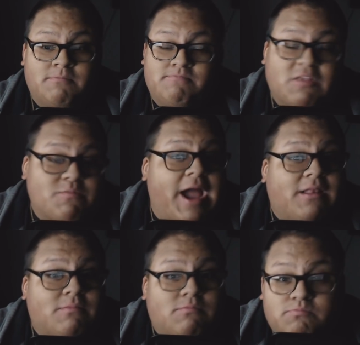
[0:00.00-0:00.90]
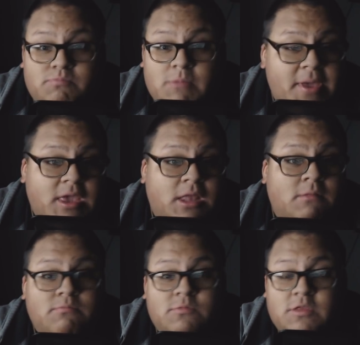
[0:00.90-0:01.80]
That's my
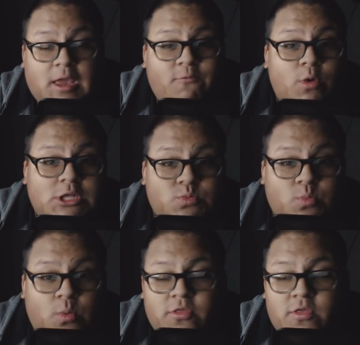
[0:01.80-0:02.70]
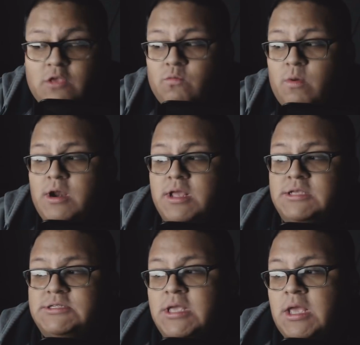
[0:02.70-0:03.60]
opinion. Take it for what it's worth. It is what it
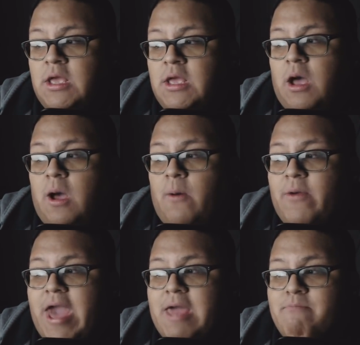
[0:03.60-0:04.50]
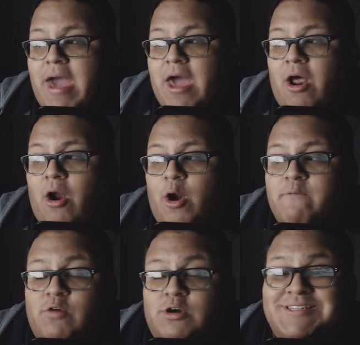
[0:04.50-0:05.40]
is. We had Matt Hardy
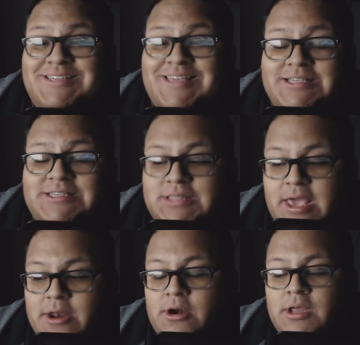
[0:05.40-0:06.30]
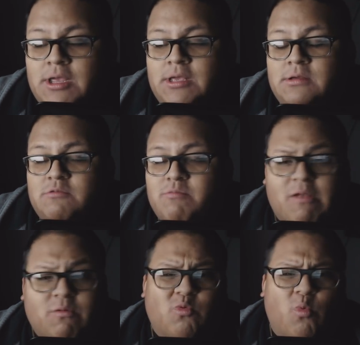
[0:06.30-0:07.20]
versus Heath Slater. This
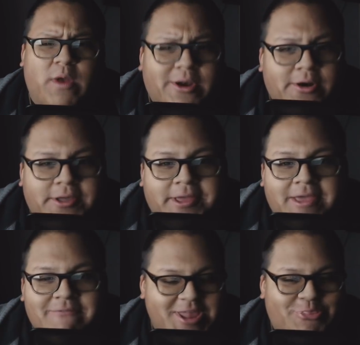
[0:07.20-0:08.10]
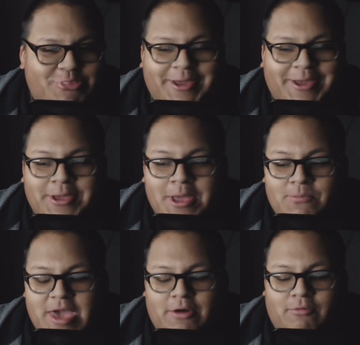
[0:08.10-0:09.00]
match was weird, if anything.
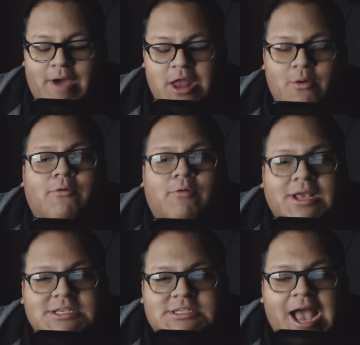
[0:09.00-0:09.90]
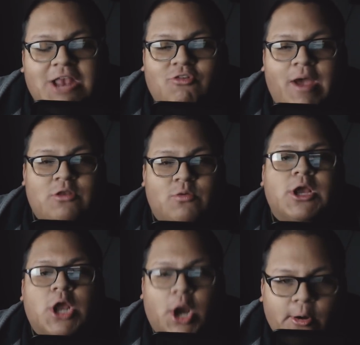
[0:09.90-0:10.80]
We had a Rhino at ringside trying to
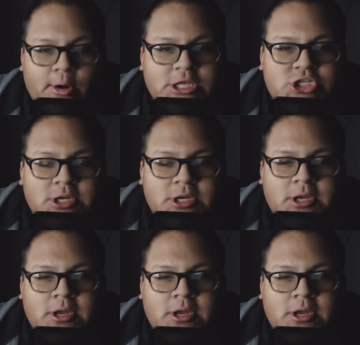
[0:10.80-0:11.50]
encourage